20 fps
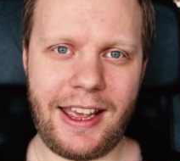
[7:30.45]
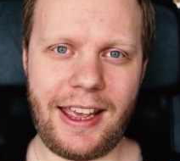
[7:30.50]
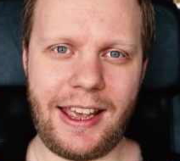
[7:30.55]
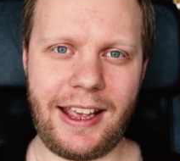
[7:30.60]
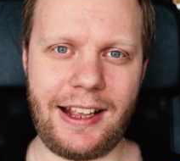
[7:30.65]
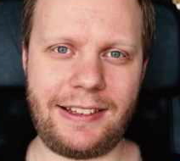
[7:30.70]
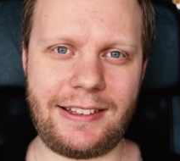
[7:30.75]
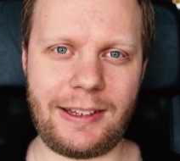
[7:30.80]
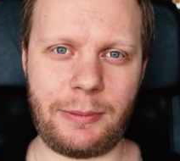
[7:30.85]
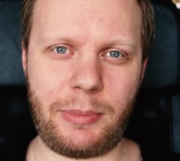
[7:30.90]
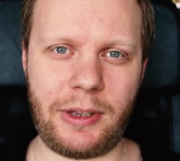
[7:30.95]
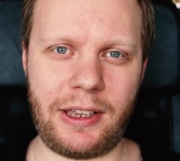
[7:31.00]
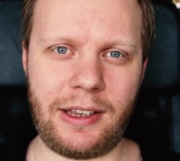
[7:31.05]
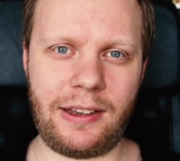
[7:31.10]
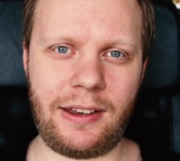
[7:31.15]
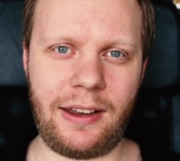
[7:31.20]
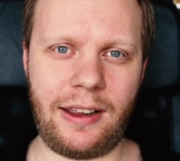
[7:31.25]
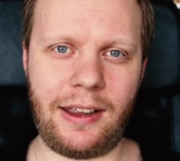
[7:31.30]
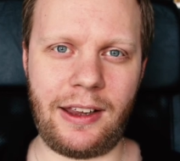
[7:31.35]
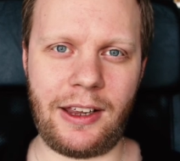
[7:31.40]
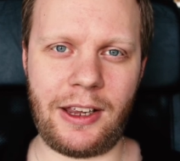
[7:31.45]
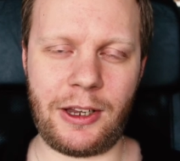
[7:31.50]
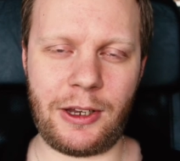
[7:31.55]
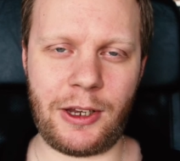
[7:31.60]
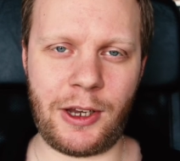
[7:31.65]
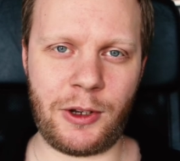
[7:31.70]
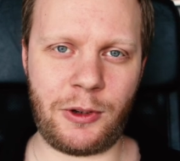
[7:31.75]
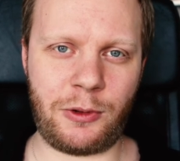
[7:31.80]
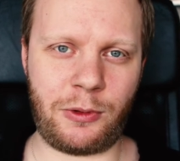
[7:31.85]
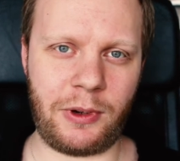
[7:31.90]
It's a bit
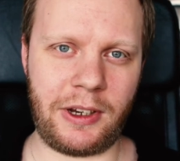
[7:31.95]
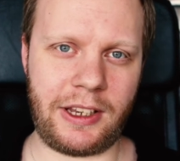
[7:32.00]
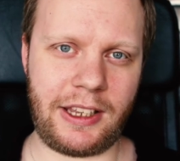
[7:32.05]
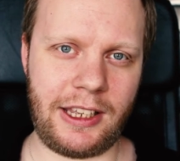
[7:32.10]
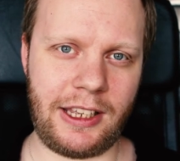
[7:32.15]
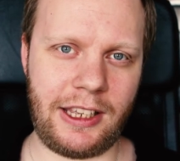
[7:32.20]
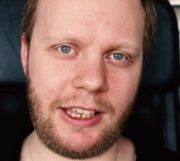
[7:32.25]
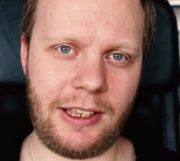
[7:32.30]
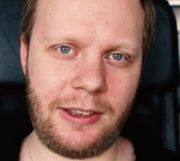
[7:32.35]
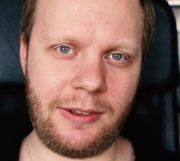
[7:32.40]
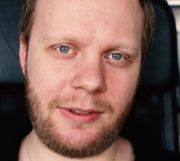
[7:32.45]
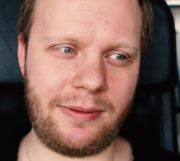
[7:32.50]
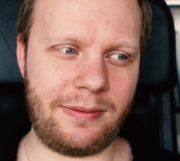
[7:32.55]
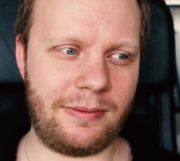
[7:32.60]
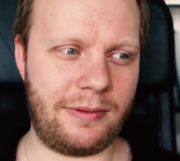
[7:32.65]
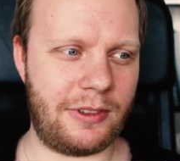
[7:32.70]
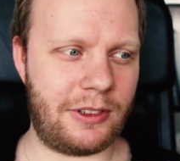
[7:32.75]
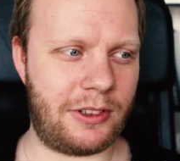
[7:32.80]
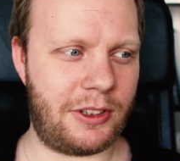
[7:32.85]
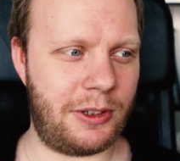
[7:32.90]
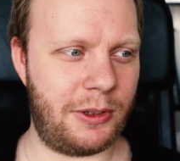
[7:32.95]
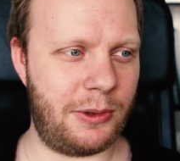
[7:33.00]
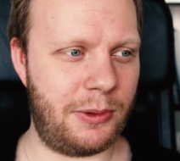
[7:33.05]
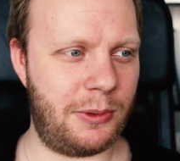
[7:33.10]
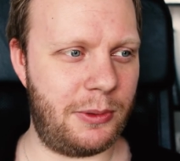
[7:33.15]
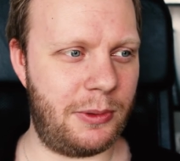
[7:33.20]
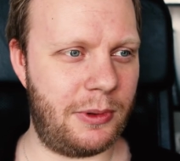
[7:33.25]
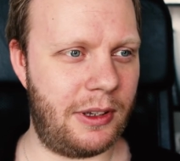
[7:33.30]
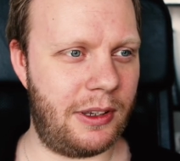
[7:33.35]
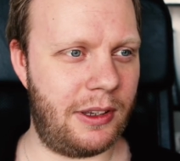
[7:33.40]
uh, tricky
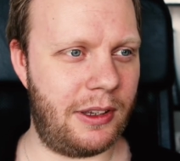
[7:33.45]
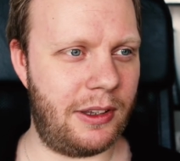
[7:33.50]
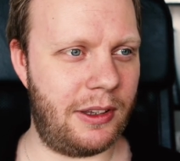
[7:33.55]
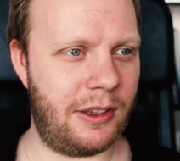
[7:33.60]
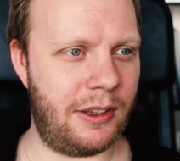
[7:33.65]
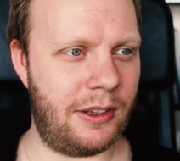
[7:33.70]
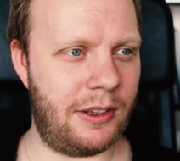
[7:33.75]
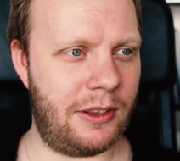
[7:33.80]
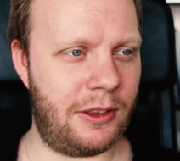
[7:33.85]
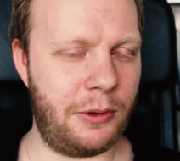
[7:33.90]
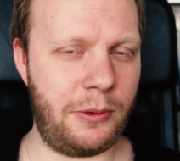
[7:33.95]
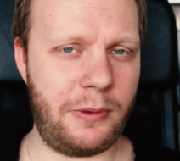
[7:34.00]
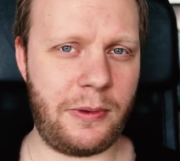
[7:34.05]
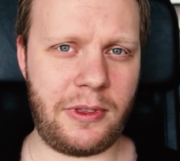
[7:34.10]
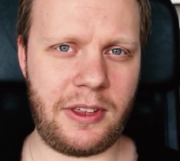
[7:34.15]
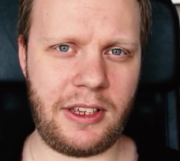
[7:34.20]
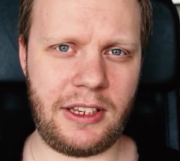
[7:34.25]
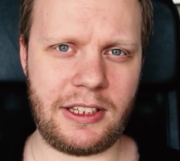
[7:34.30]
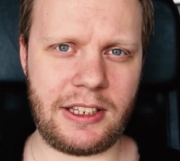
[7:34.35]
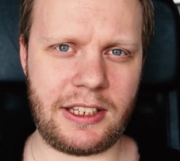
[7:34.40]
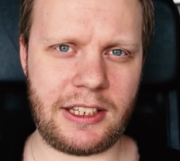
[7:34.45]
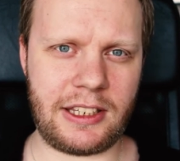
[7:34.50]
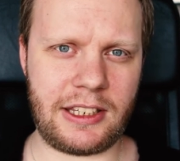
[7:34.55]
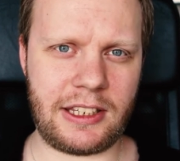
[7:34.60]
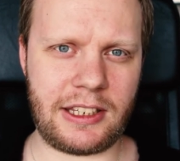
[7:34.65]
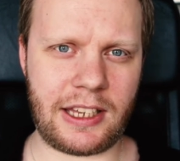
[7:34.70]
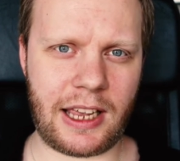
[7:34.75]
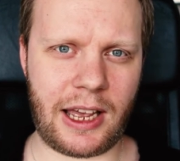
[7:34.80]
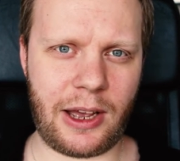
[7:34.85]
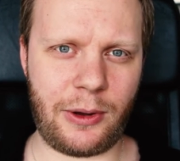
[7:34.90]
to uh, do these
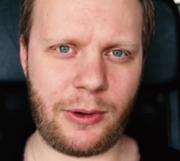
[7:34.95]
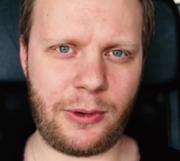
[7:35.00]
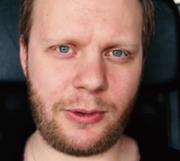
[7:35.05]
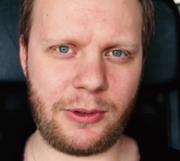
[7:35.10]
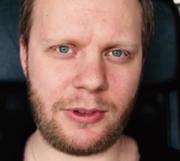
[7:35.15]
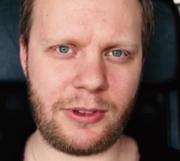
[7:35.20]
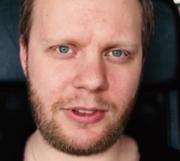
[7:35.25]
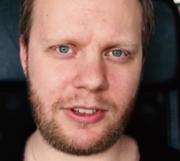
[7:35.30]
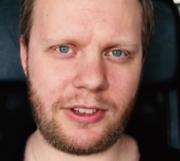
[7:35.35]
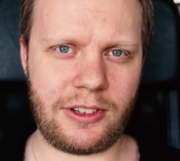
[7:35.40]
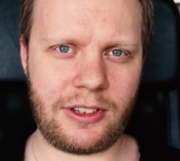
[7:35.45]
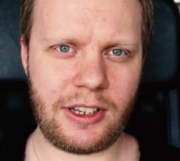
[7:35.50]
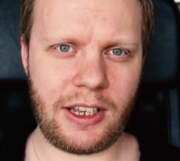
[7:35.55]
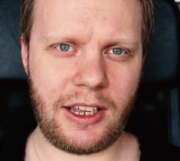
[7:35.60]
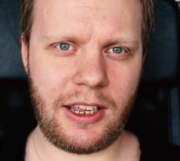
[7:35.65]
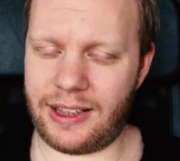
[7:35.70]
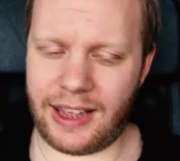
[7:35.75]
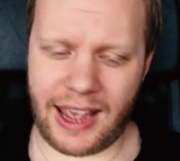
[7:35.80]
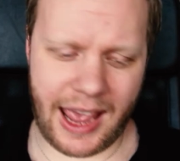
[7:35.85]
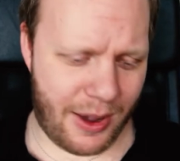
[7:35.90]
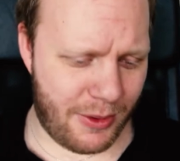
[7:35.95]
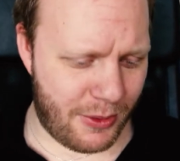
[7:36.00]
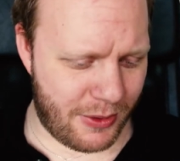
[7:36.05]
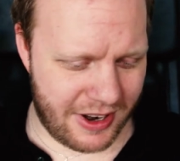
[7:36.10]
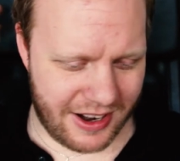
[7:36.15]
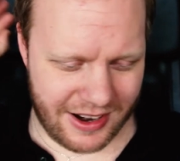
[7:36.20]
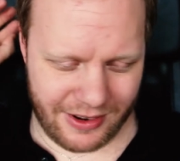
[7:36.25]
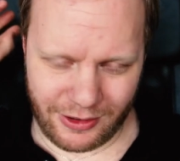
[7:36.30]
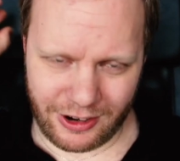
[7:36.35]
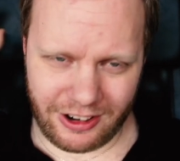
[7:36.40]
sounds. Yeah,
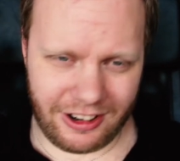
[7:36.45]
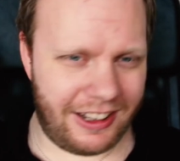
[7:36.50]
whatever.